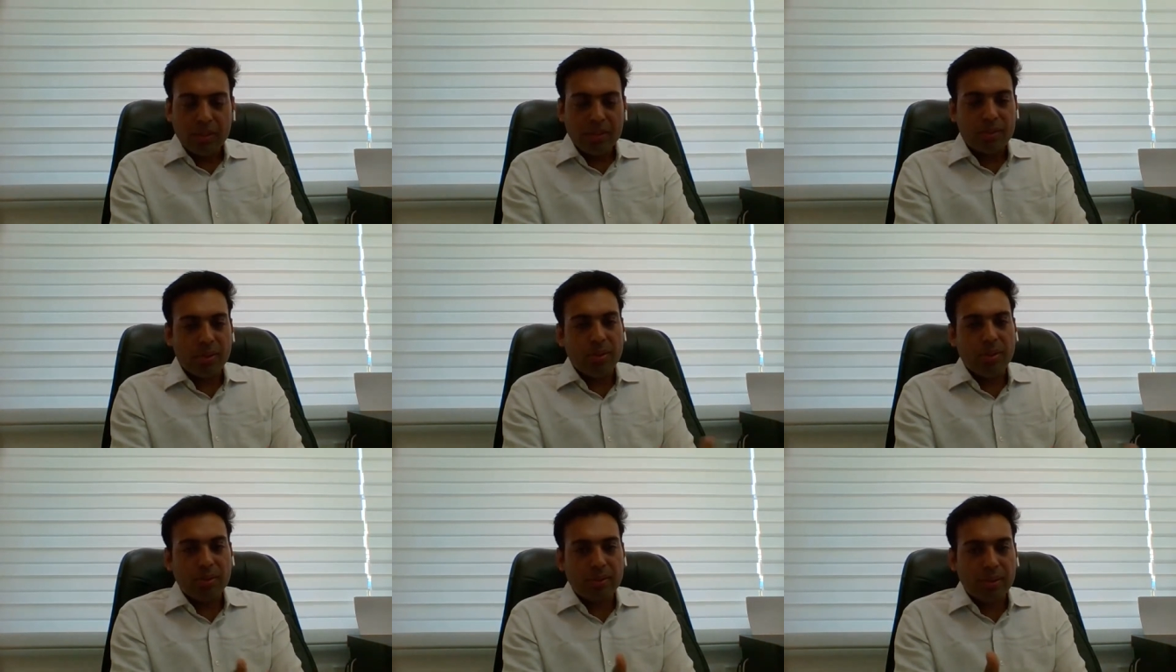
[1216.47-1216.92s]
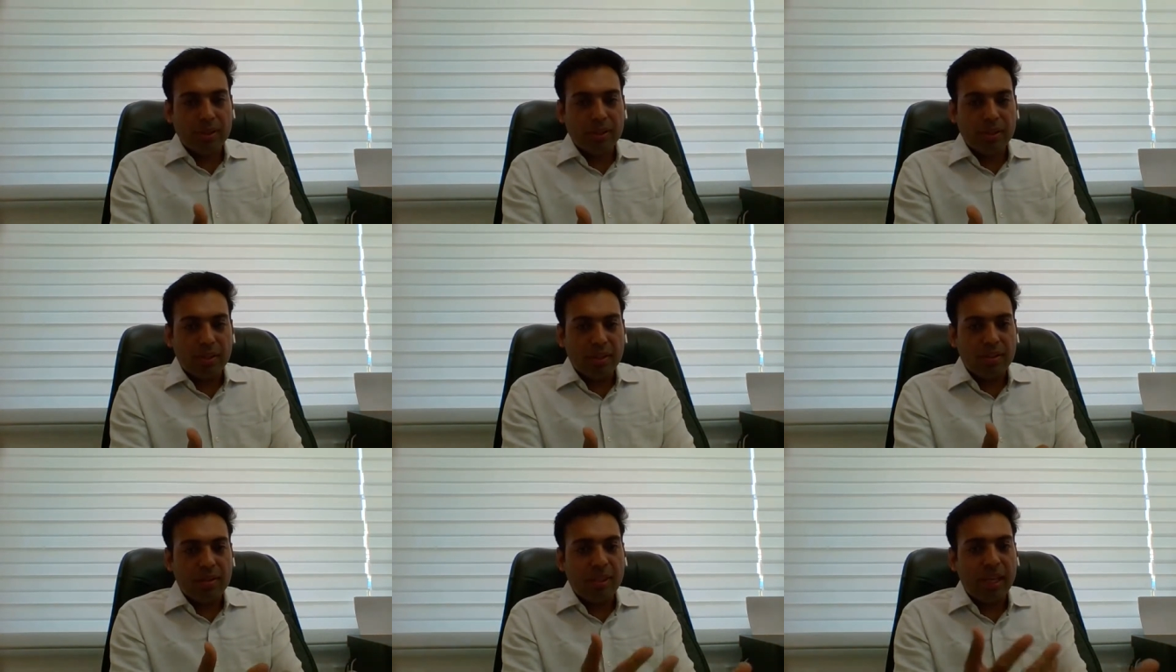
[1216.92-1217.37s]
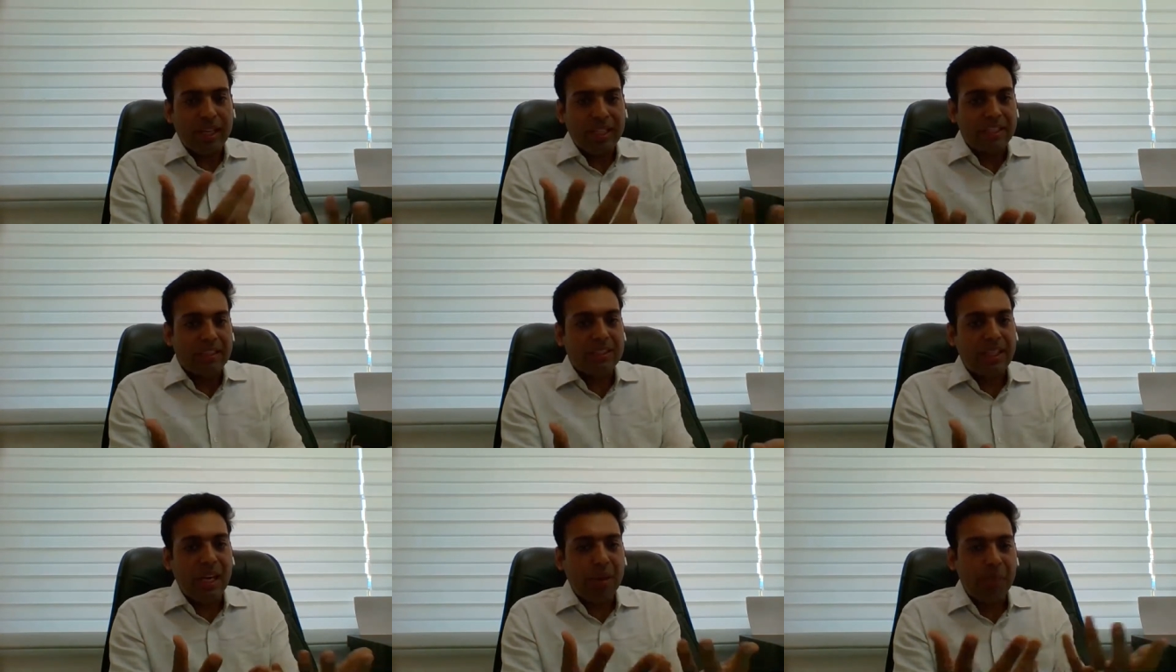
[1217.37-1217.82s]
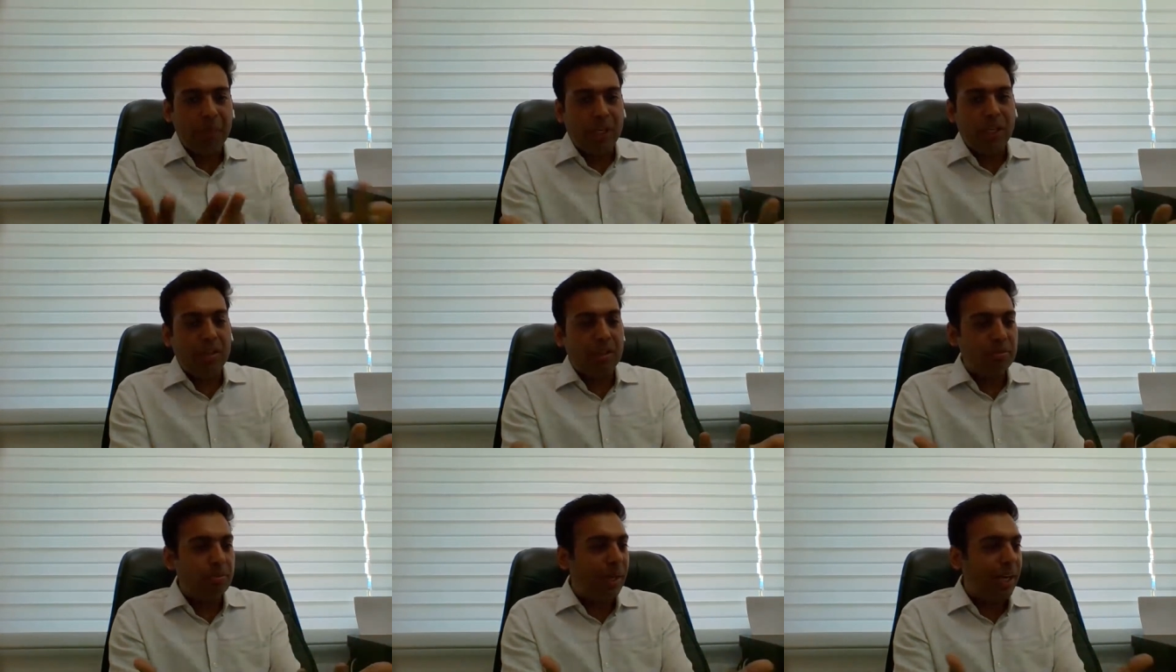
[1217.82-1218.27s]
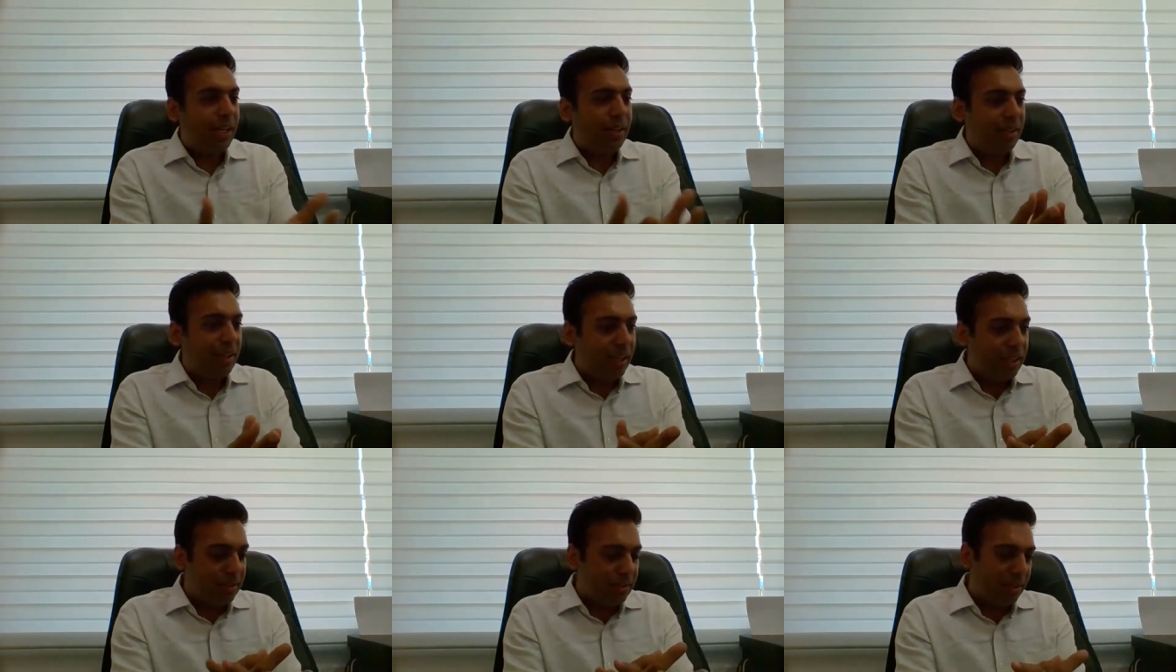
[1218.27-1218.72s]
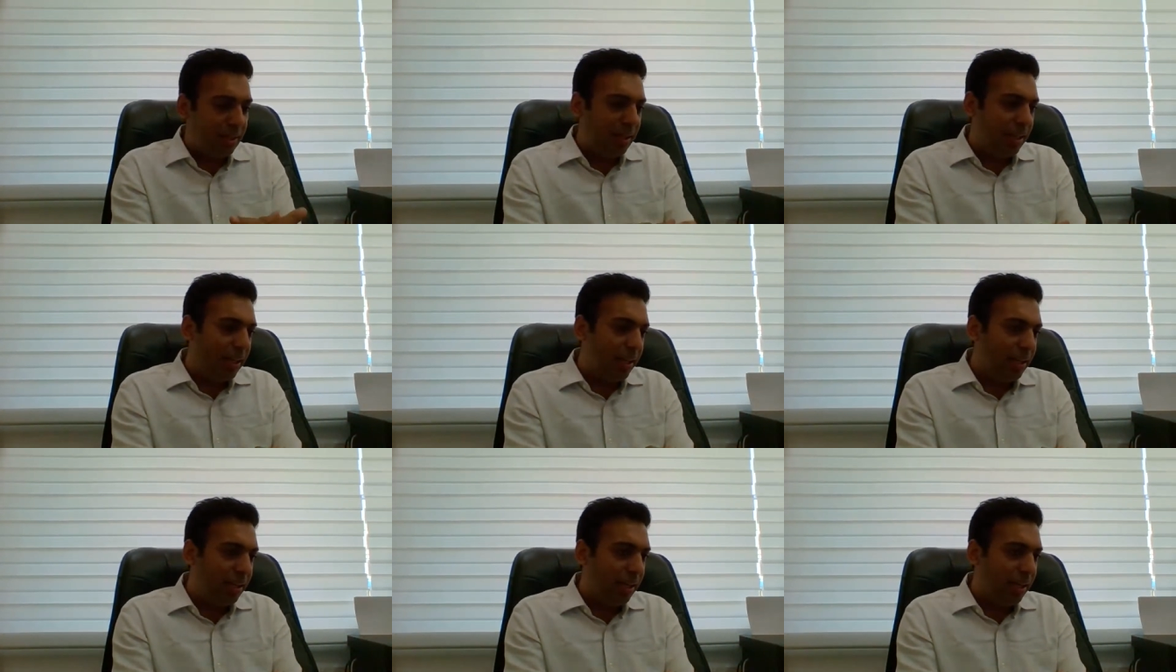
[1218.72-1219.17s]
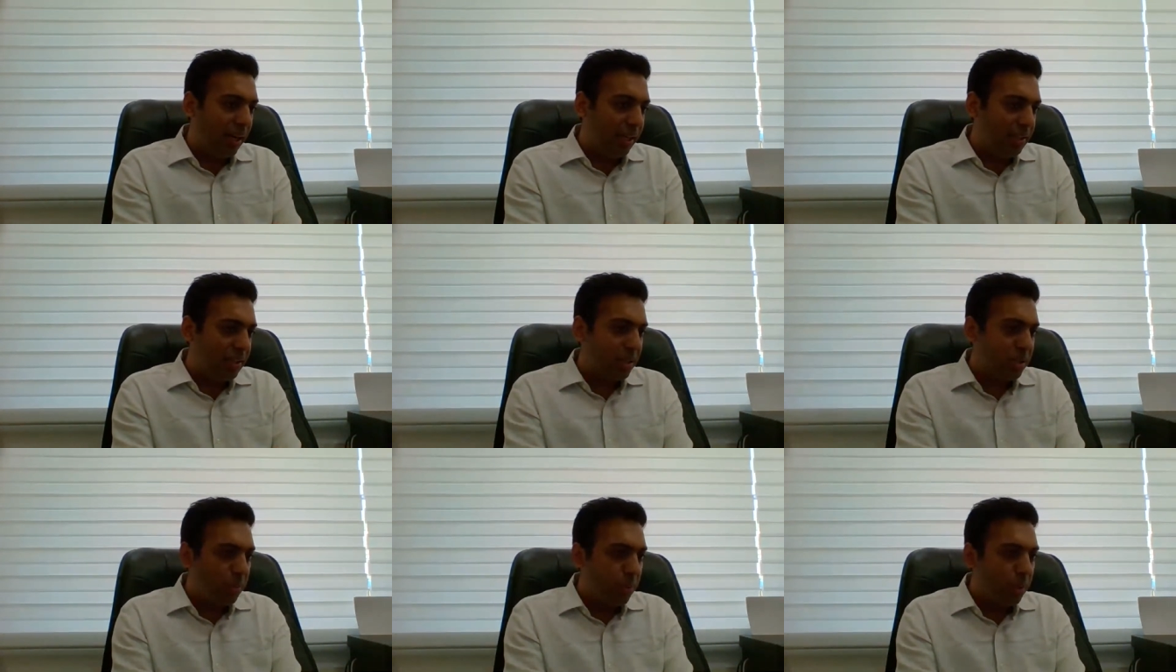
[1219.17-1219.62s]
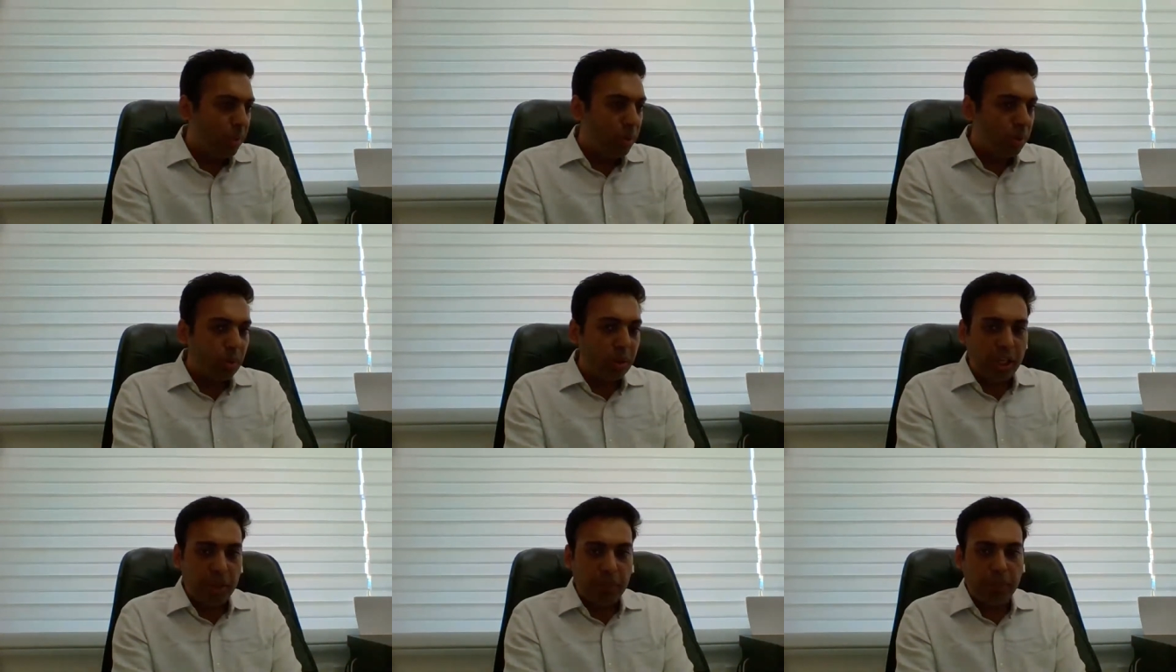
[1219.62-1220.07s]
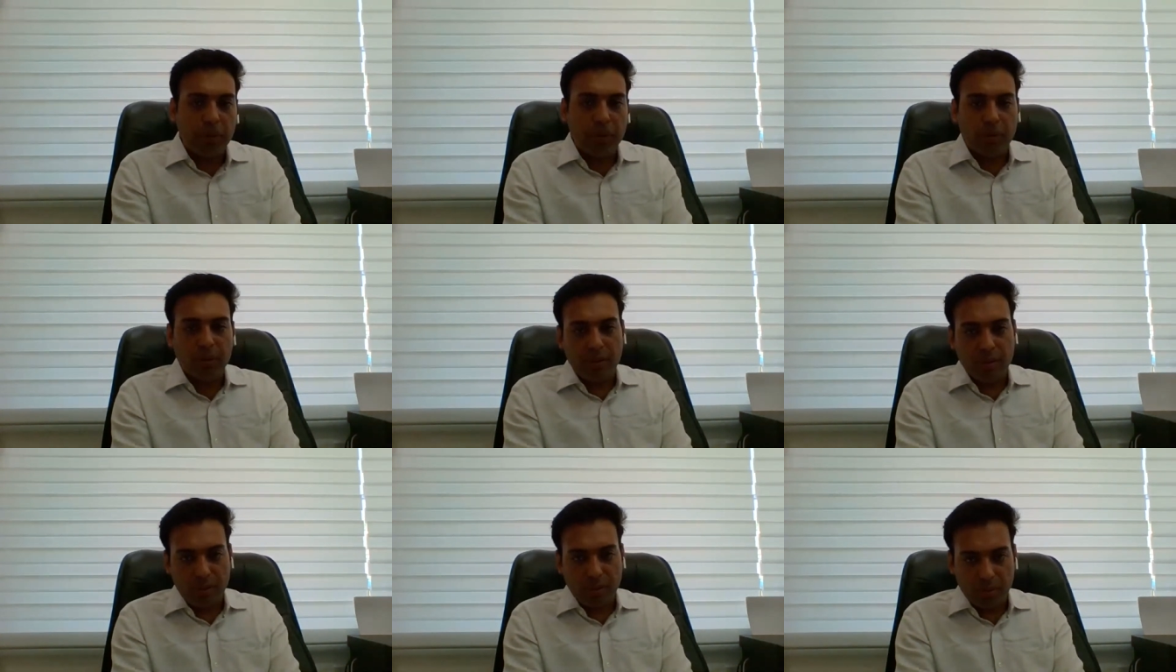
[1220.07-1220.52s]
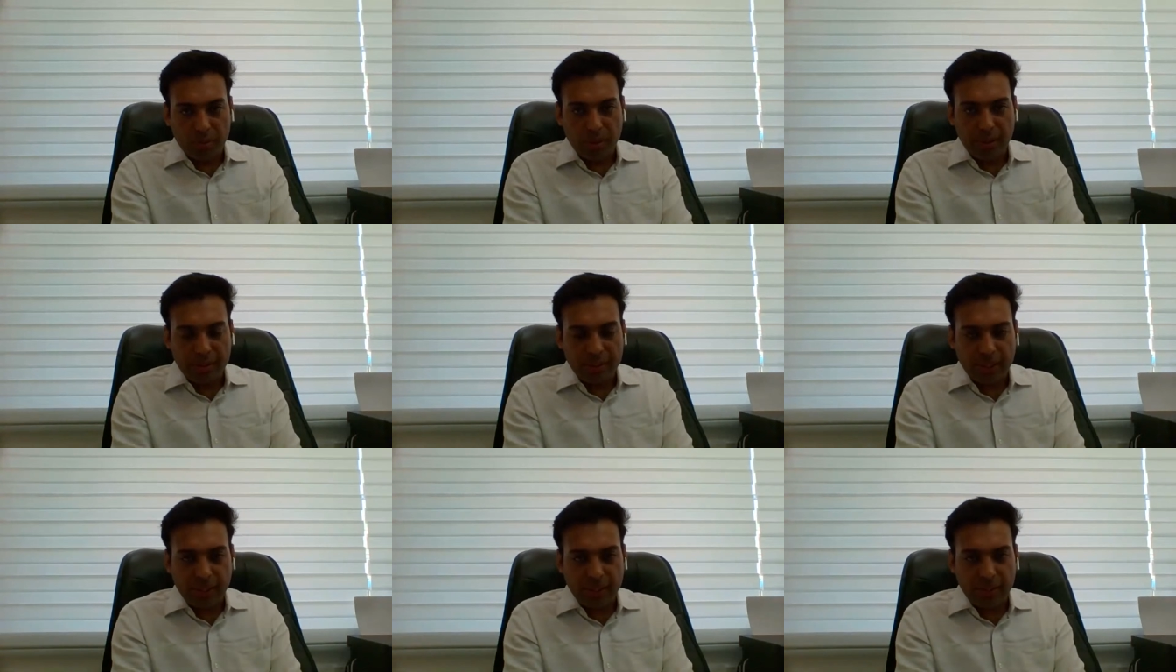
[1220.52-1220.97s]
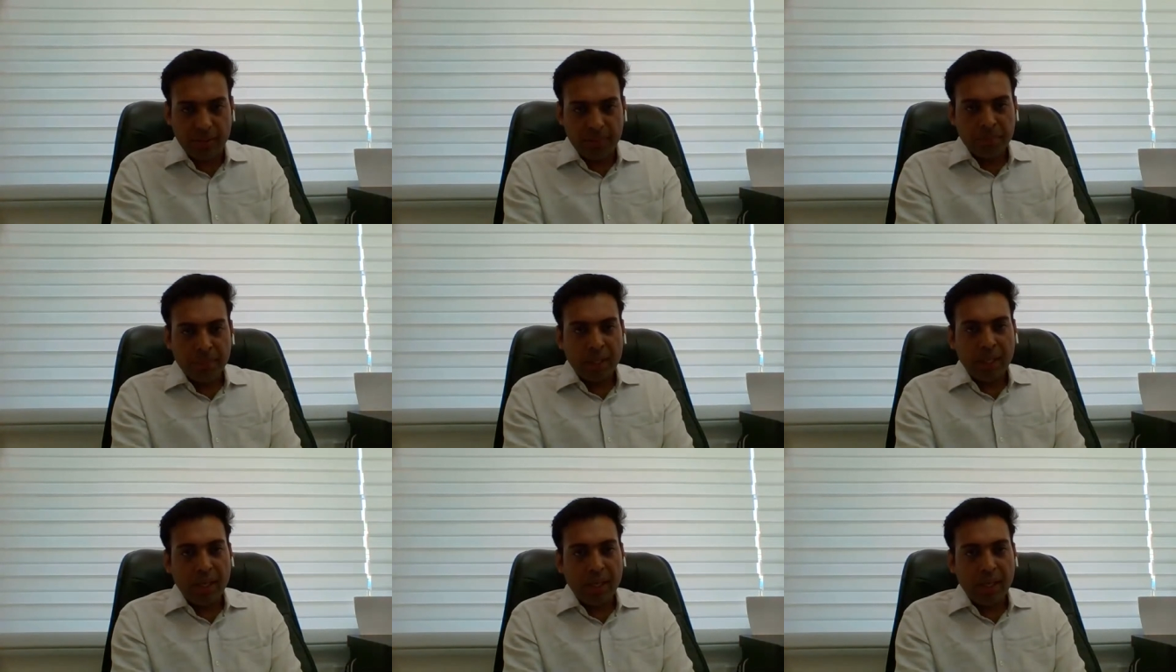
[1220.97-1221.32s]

So that is helping is my nature, and I just want to keep on doing that.